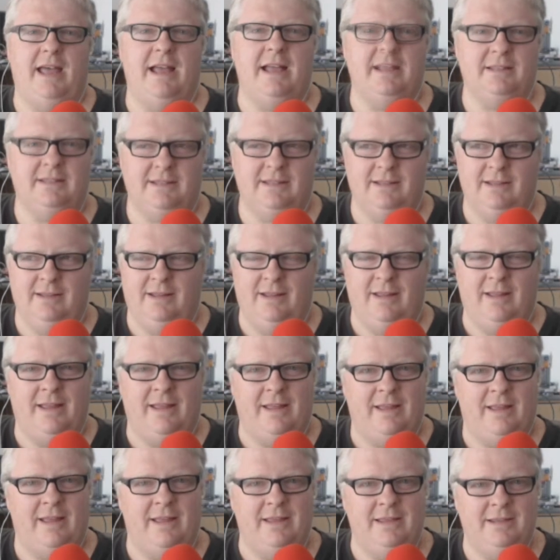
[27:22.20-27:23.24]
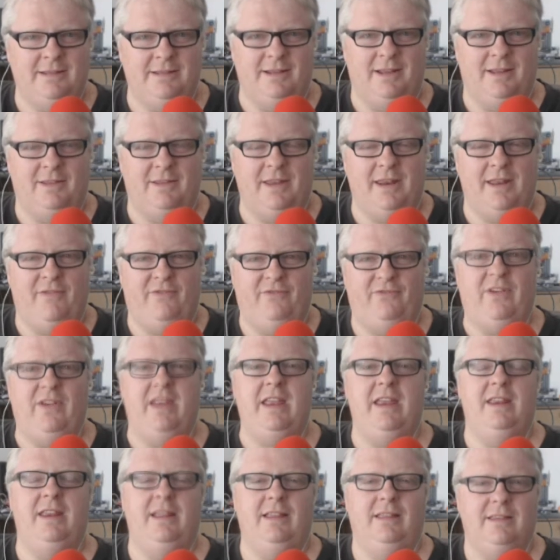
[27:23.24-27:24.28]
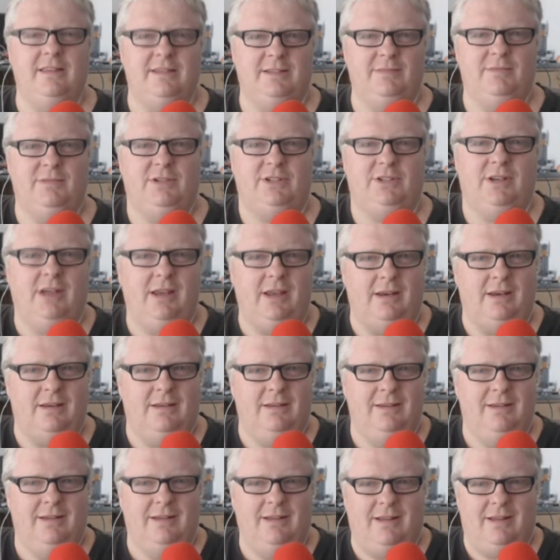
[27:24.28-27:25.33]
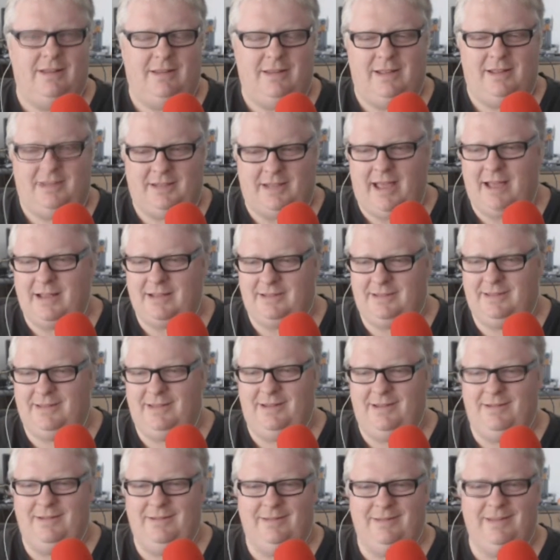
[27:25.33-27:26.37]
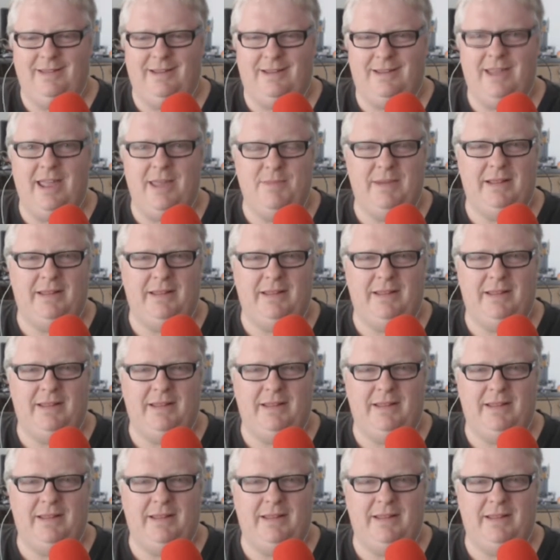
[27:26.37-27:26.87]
us, isn't it, that are feeding this machine. It's us that are keeping